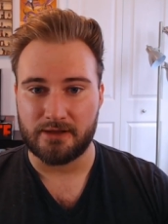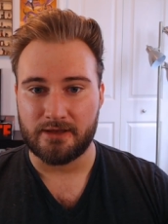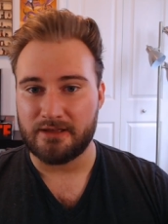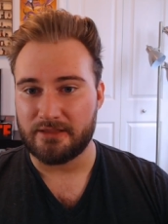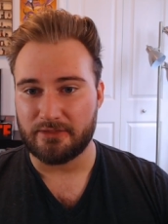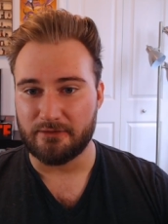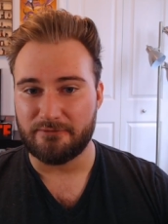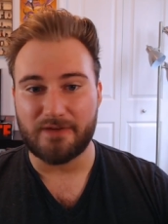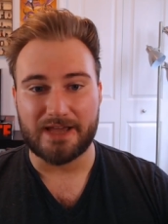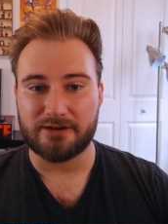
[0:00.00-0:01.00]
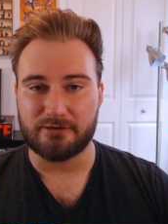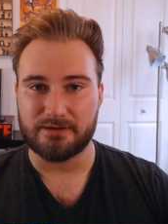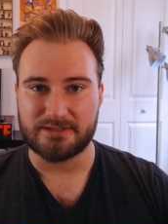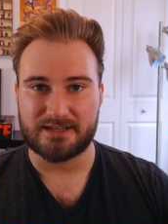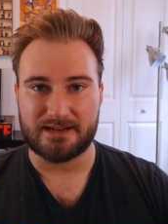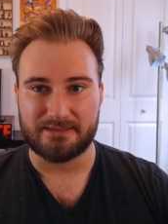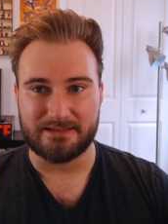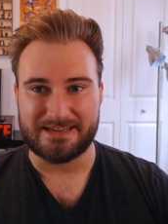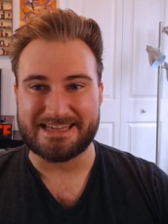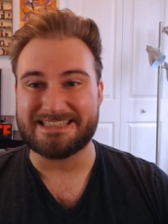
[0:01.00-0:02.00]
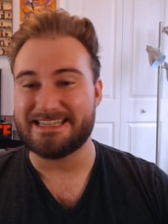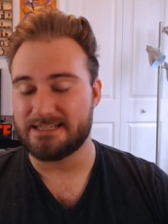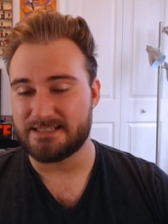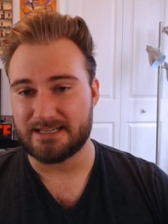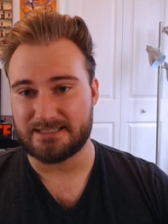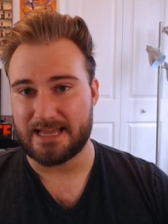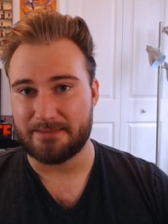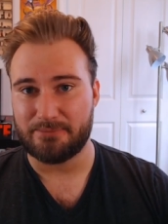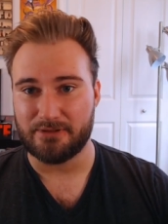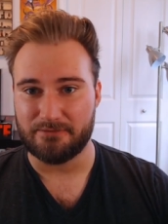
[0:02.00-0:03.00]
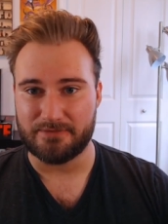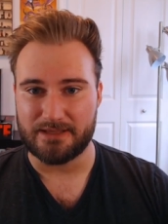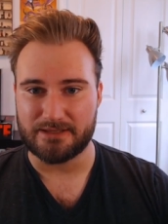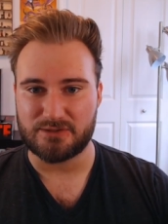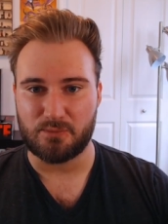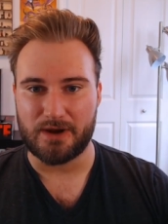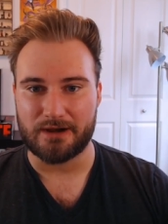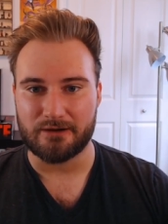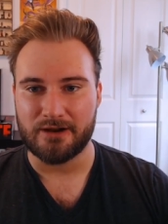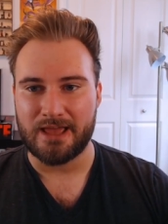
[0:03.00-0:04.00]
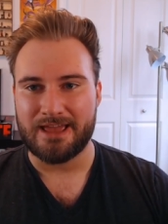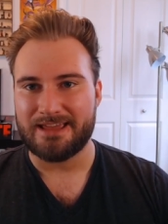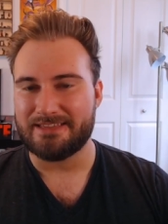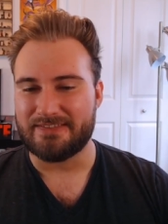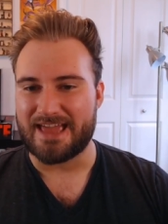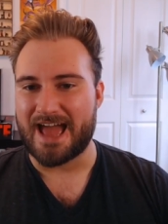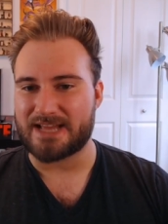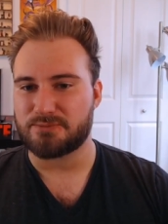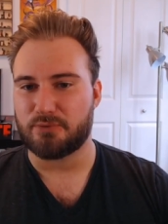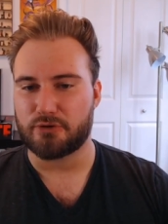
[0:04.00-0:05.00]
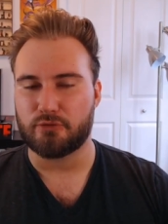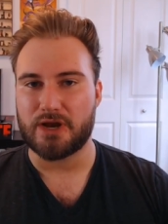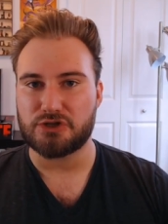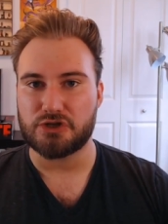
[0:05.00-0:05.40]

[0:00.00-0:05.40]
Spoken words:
The fighter is kind of the easiest example of this, where in the axe progression,